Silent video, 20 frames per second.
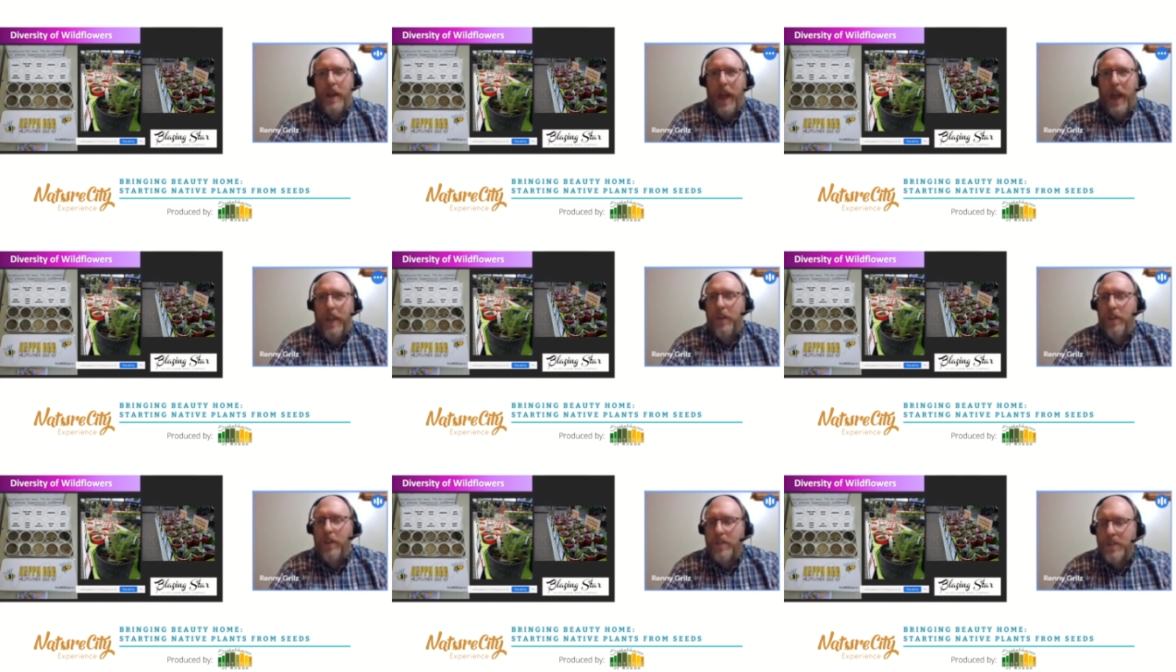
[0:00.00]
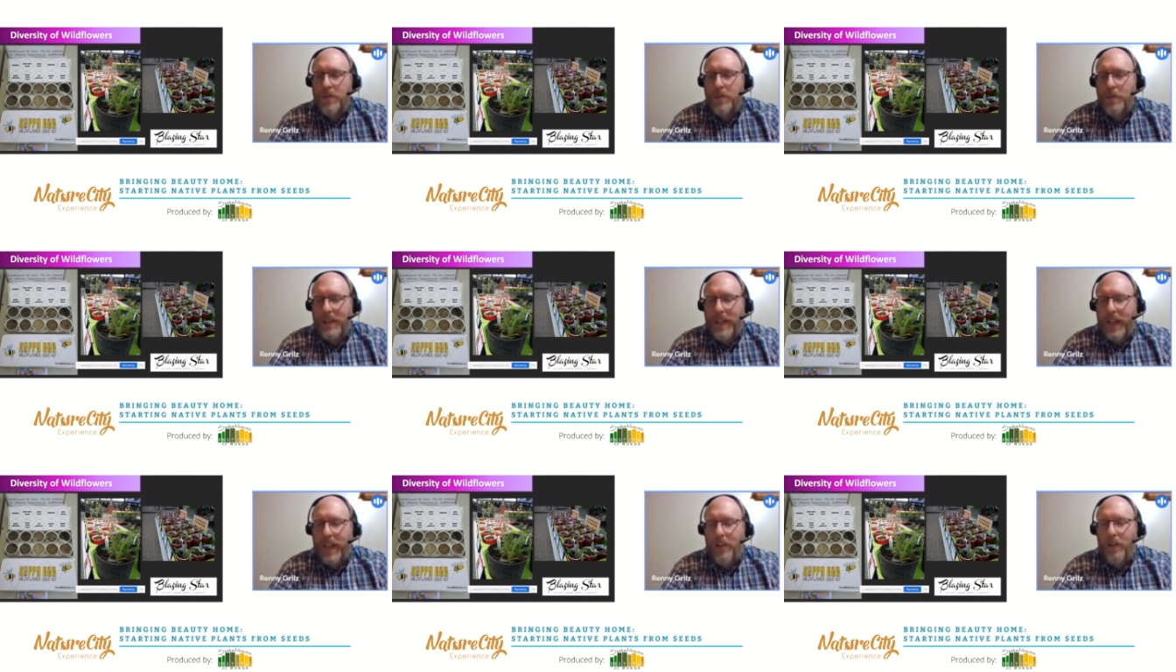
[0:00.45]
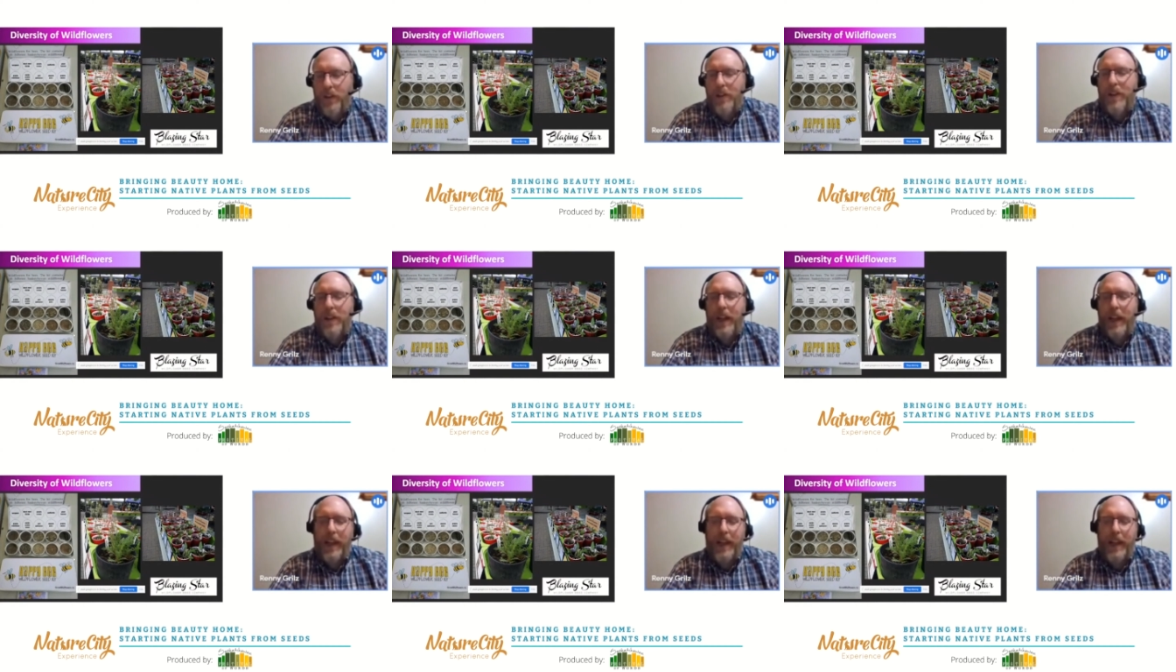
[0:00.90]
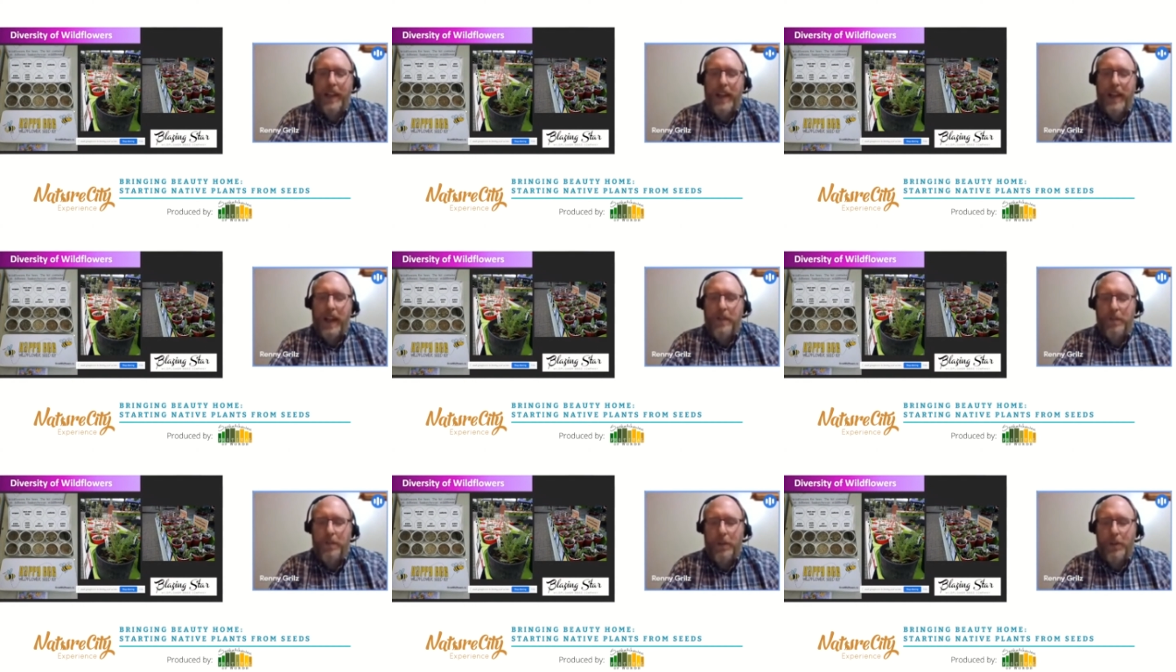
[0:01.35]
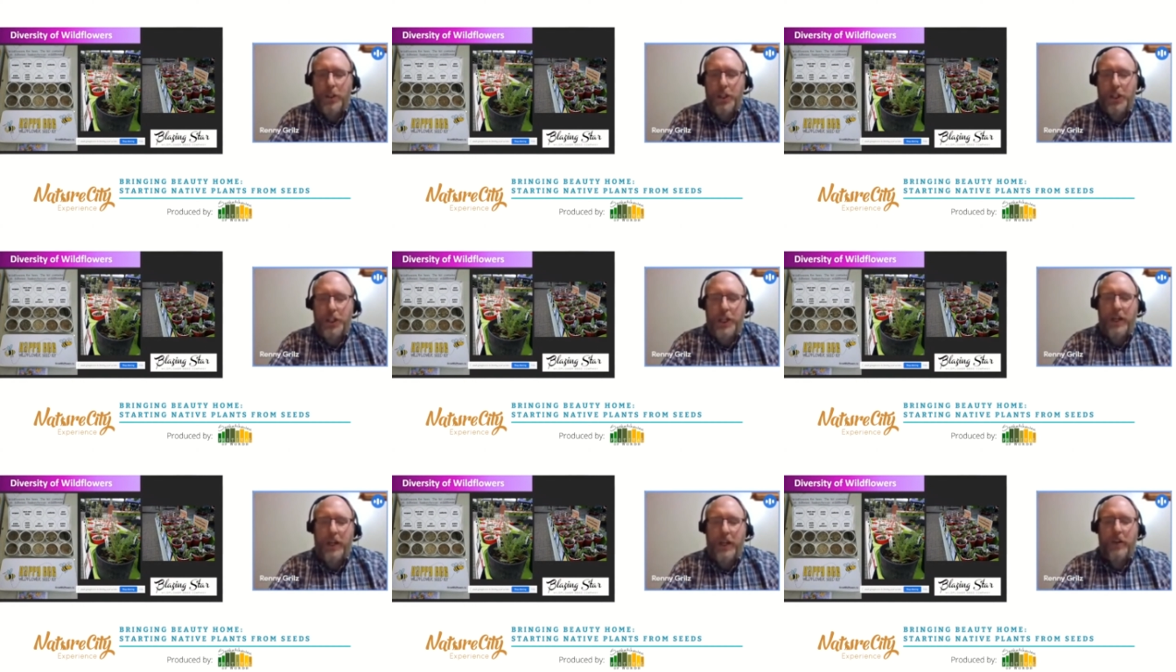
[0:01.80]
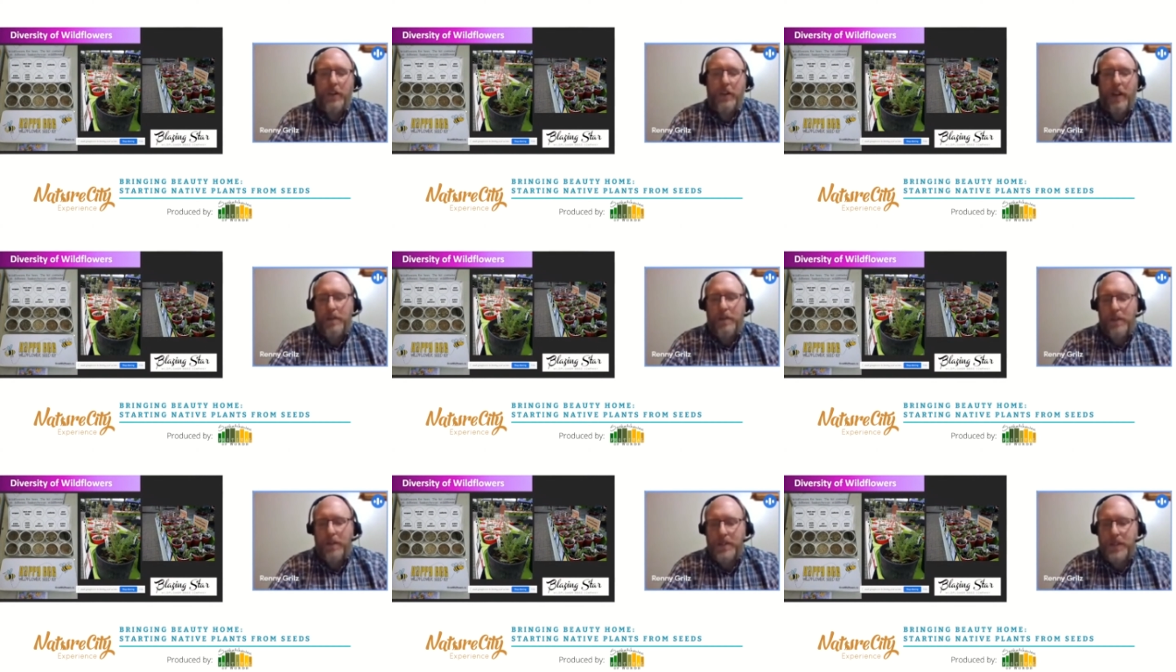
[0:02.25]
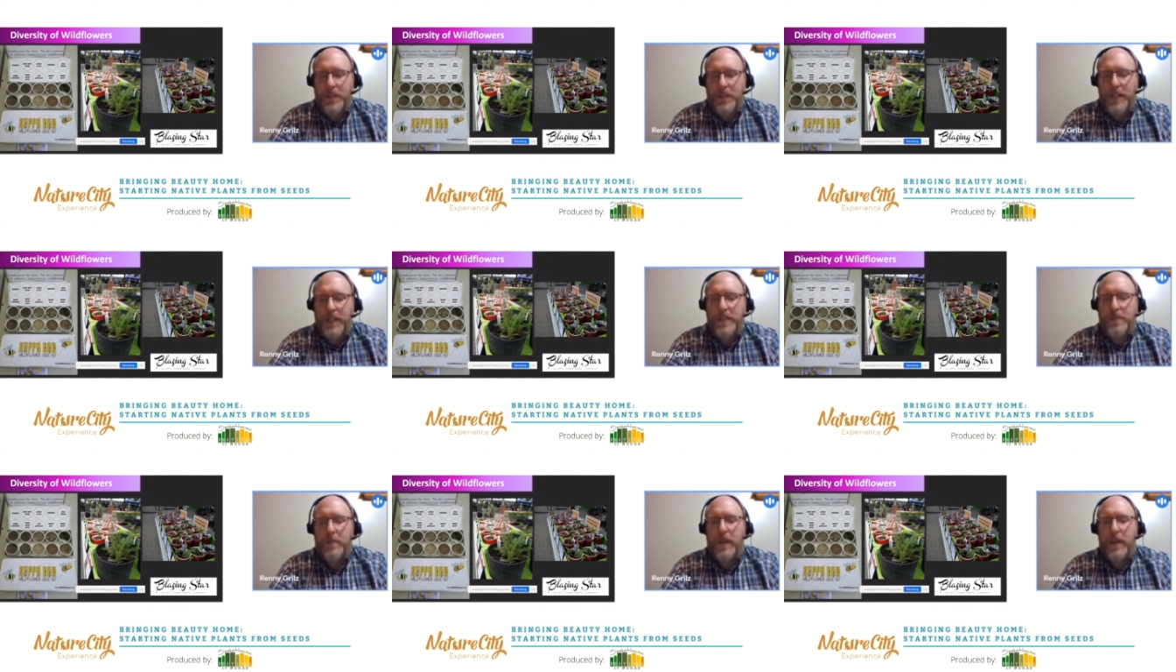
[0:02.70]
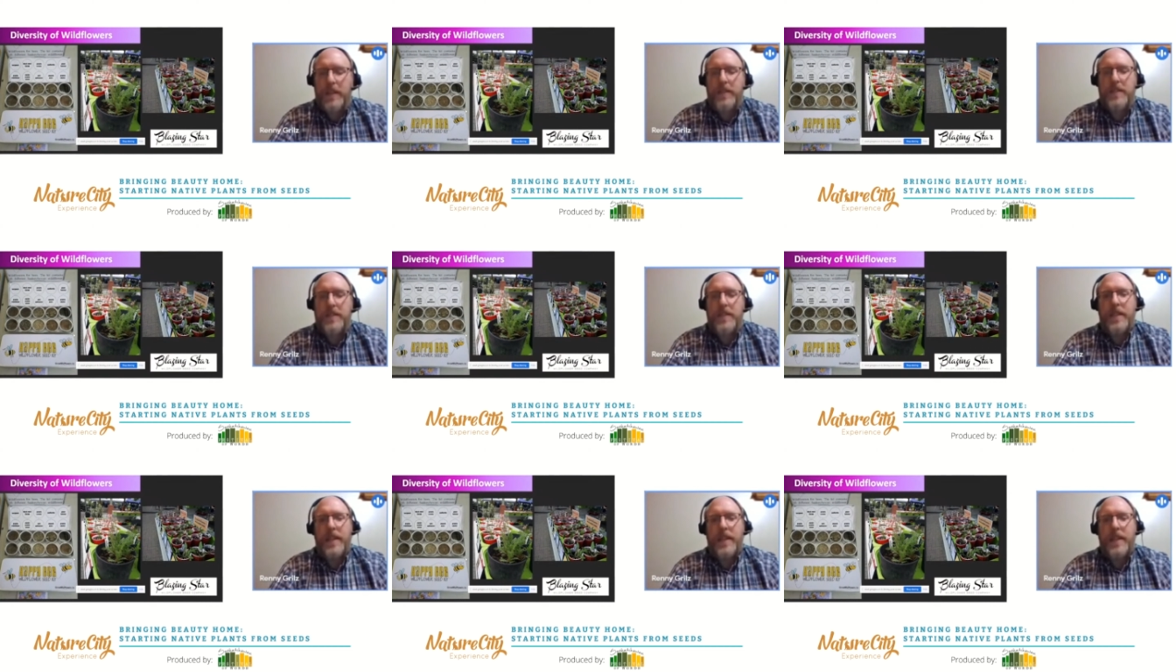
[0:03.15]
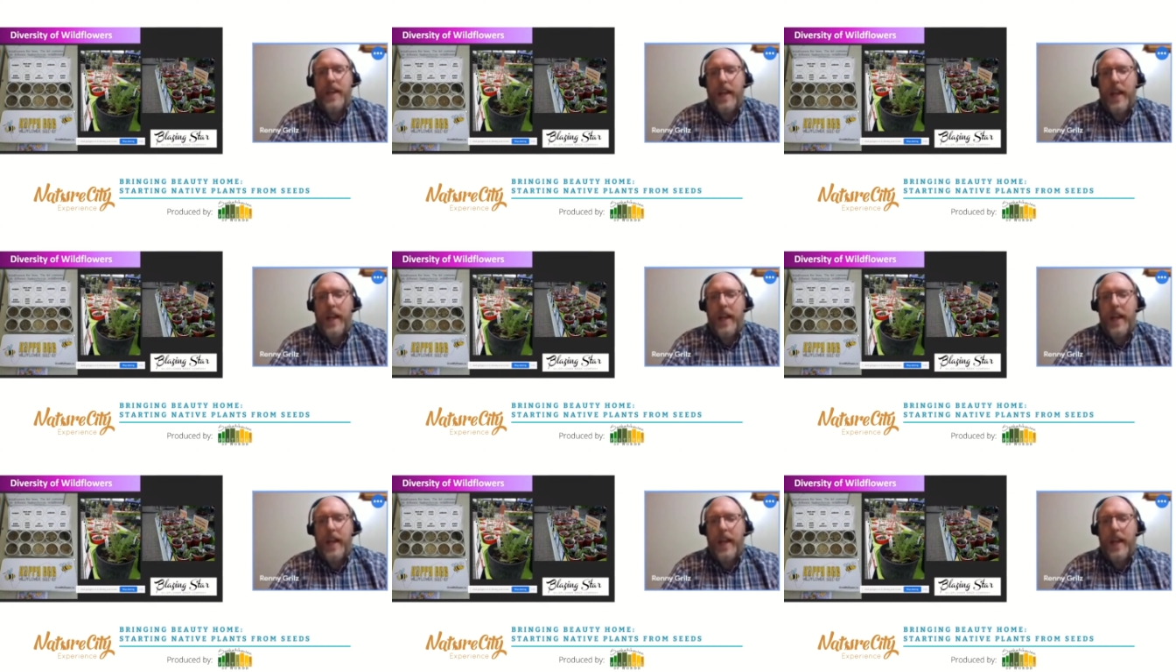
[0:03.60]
and then also what they look like in that first year, that first 6 months,